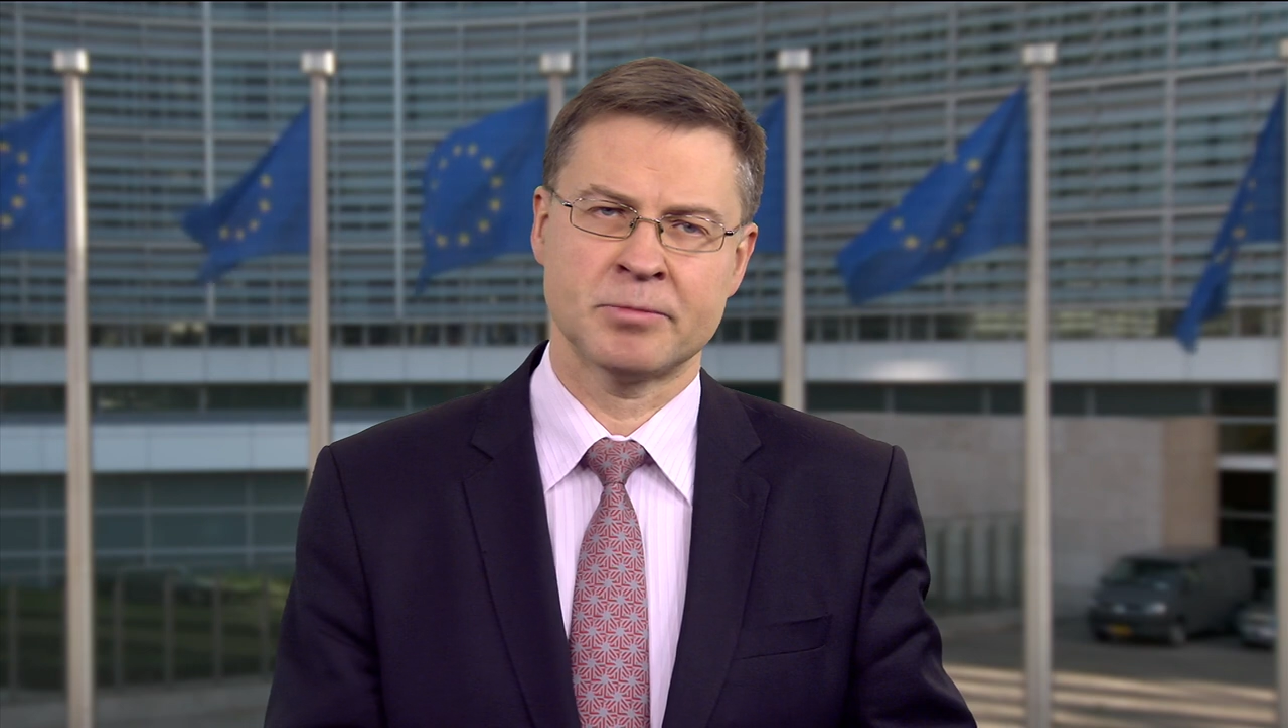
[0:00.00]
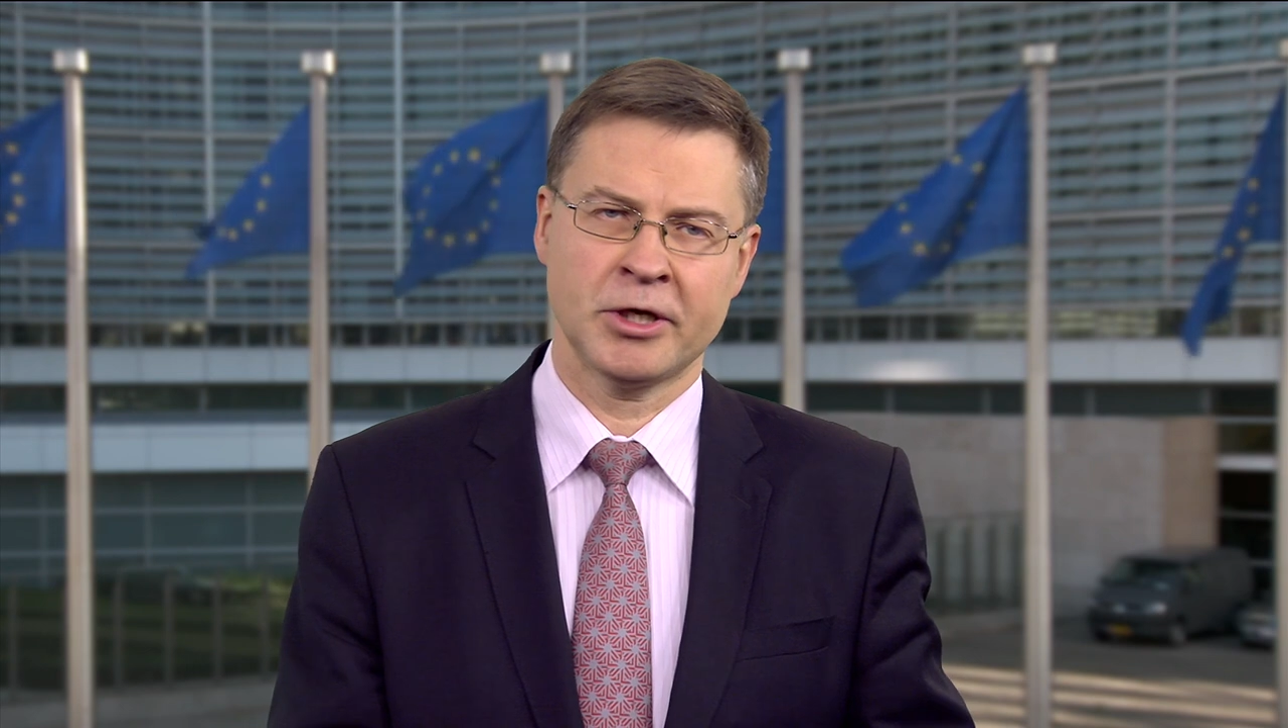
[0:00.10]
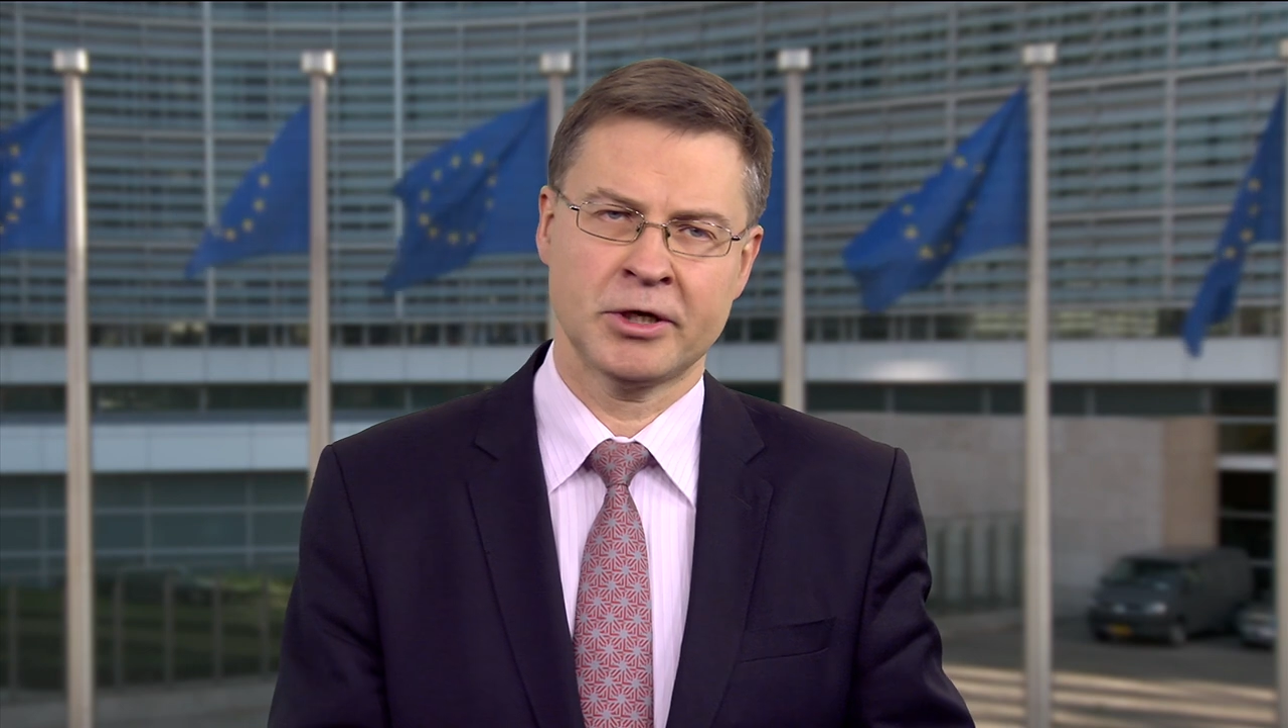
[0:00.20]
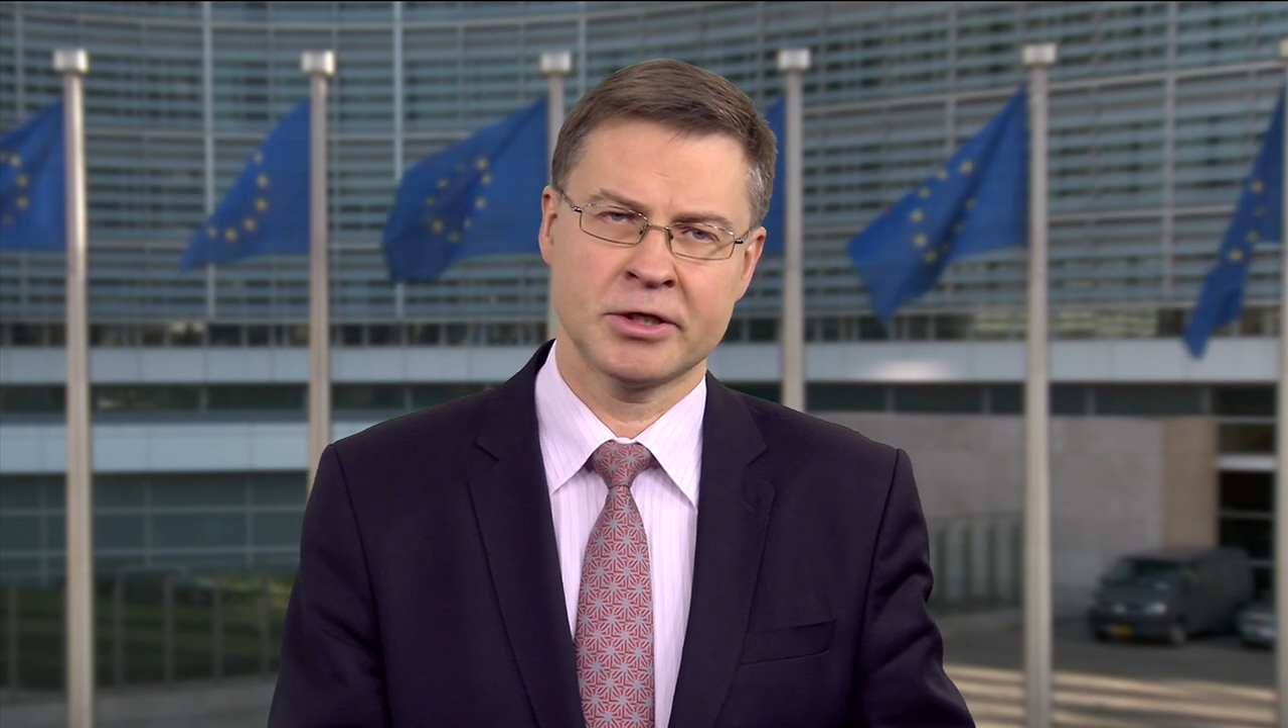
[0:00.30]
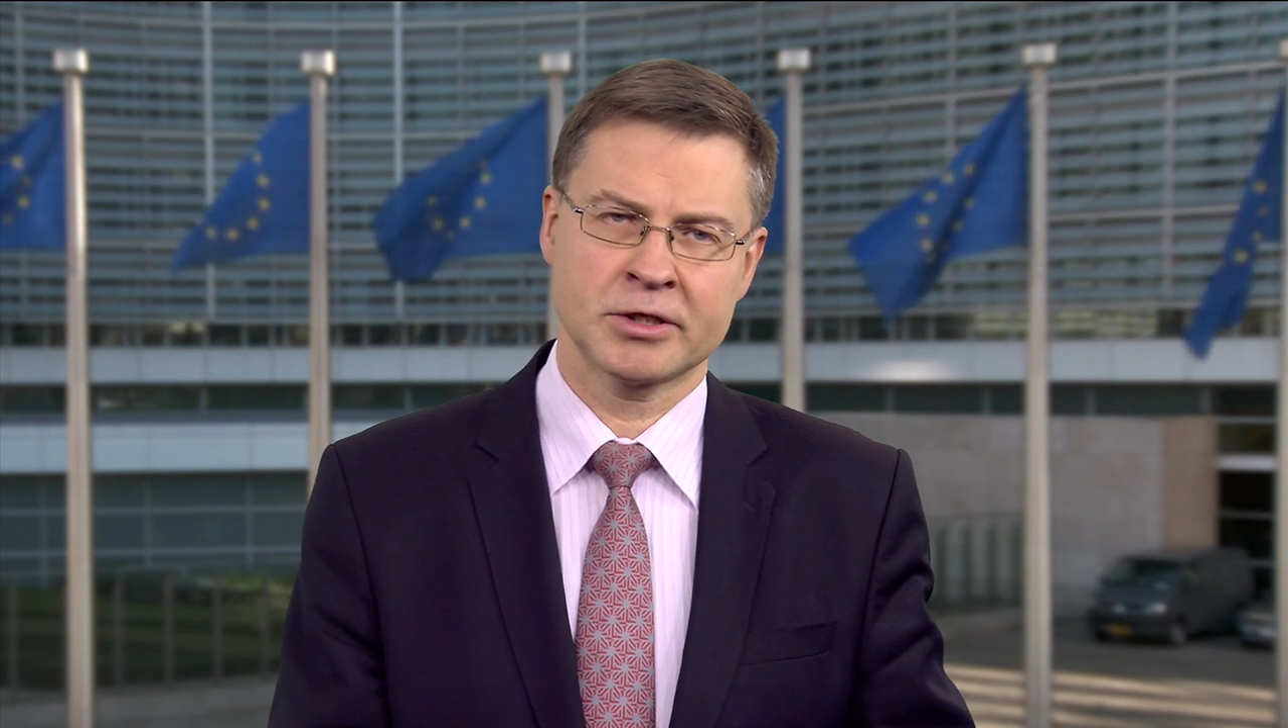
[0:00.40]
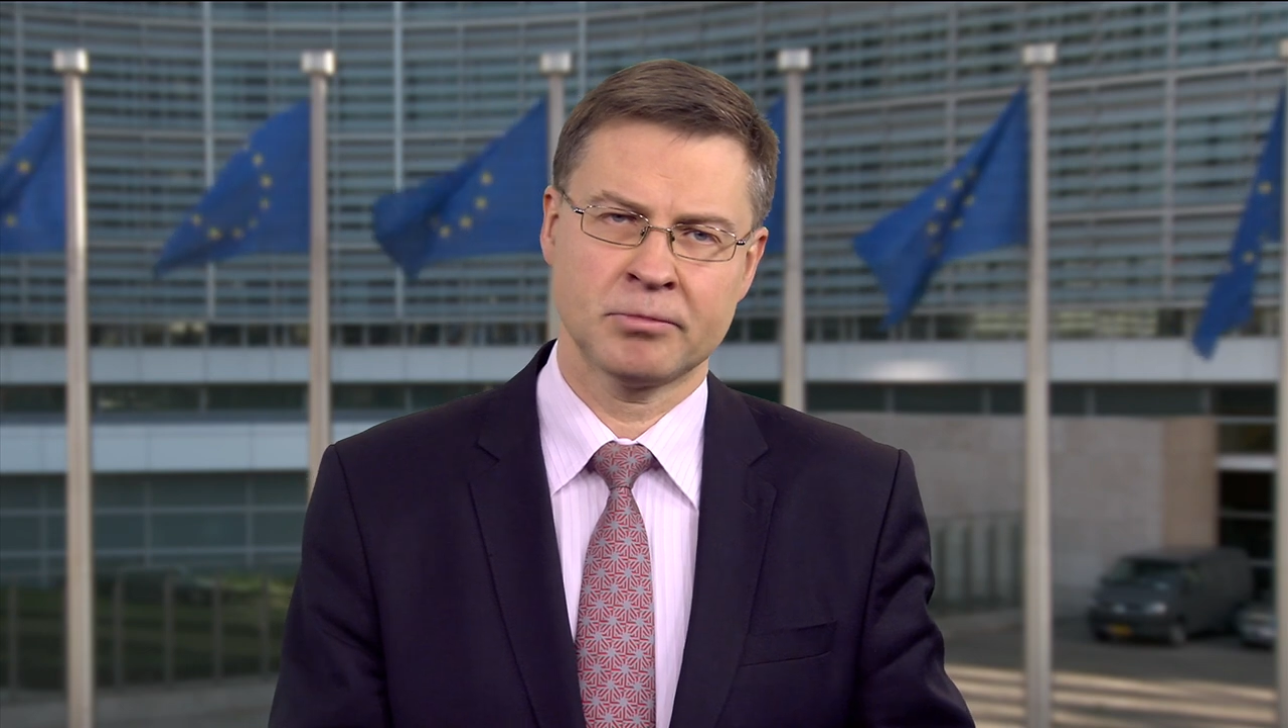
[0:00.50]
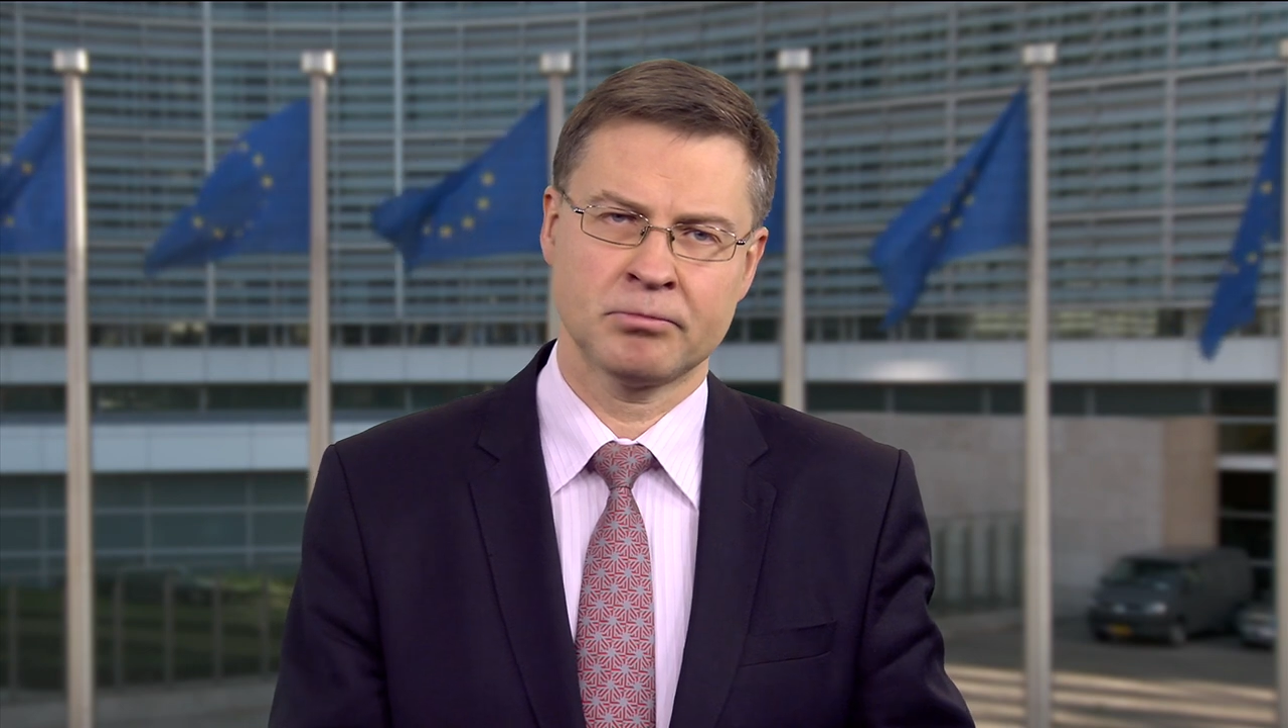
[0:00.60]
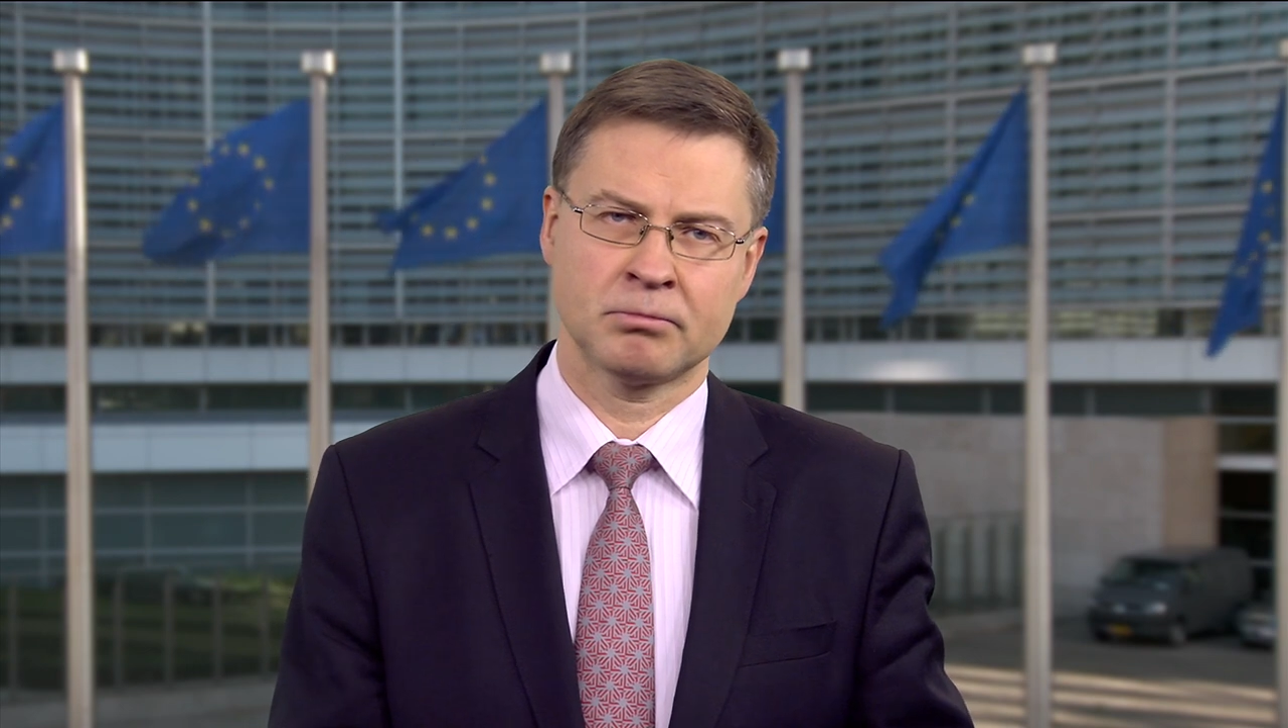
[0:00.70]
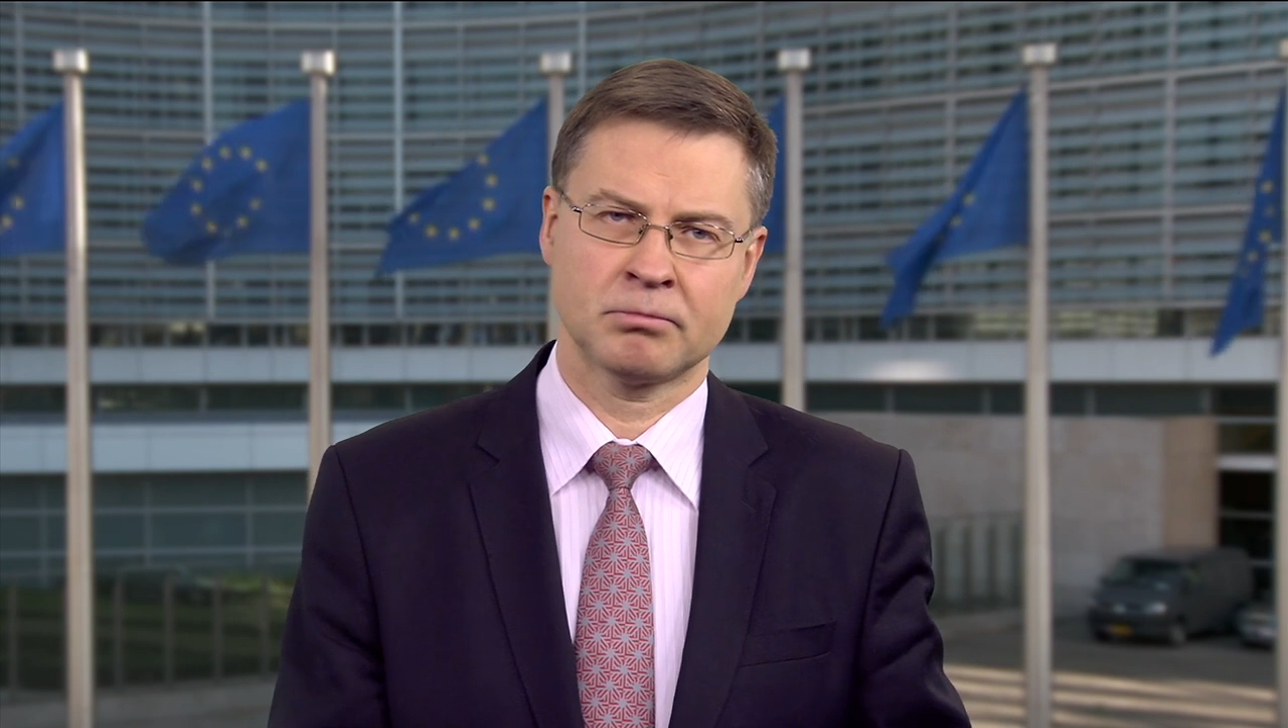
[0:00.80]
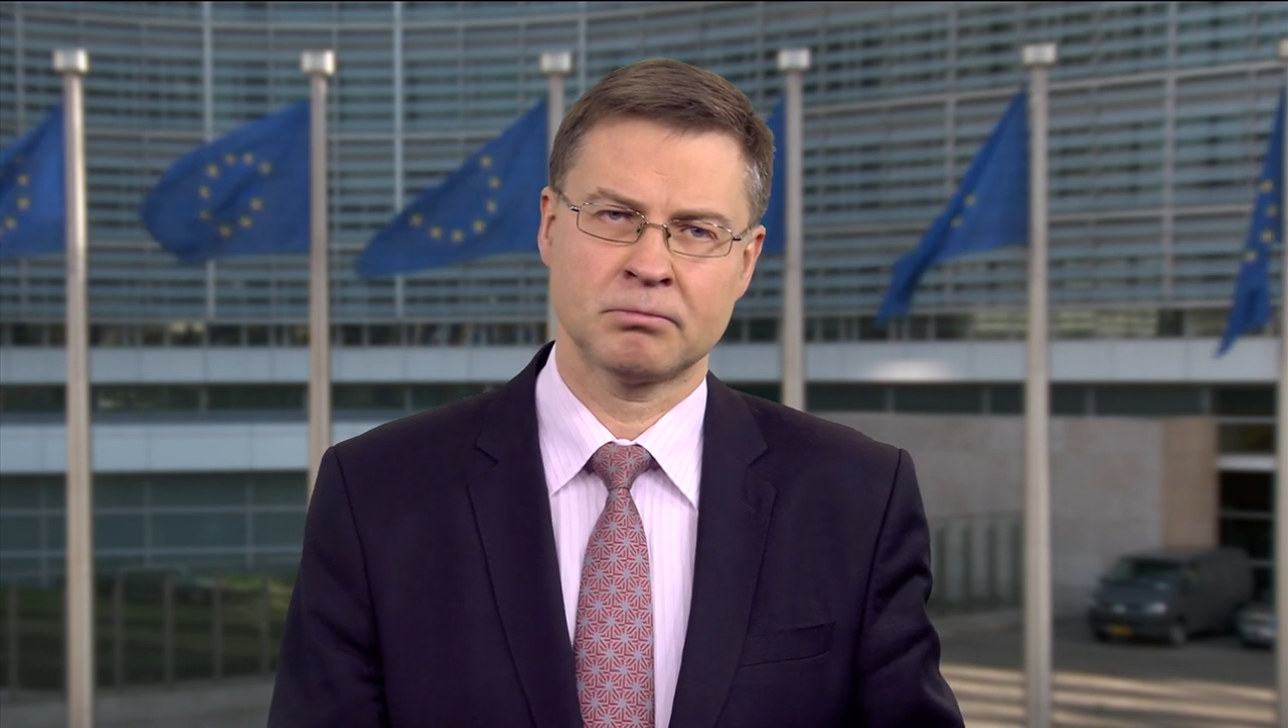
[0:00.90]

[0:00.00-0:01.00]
mechanism,